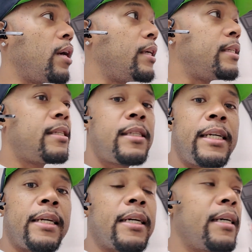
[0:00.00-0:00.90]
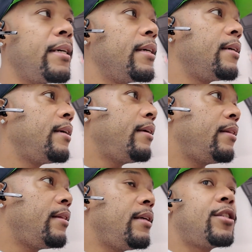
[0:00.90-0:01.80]
on the sink.
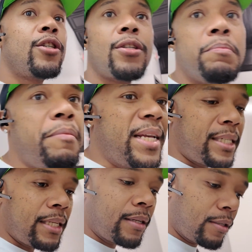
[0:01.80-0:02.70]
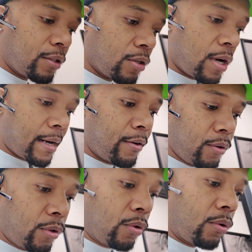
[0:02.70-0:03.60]
It's just messy. So I
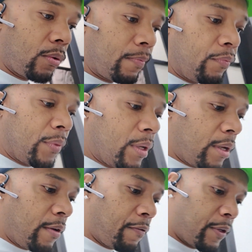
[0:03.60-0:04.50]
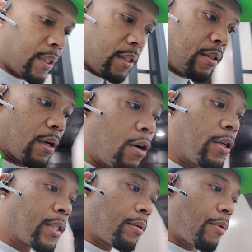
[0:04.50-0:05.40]
don't know if it's the
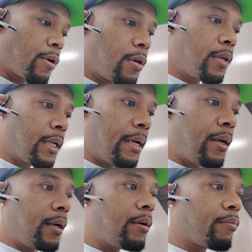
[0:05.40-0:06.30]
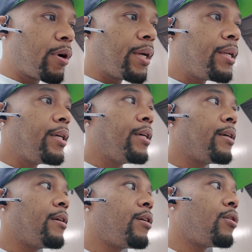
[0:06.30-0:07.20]
customer they bring in
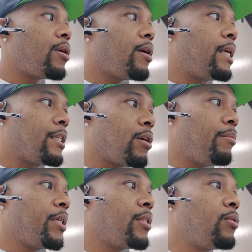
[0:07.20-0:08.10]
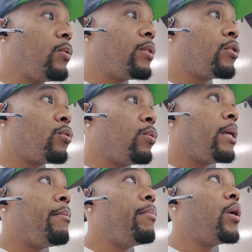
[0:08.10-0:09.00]
here that's coming to
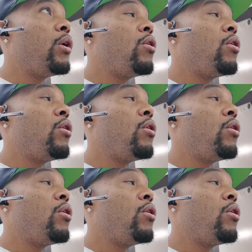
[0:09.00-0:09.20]
them,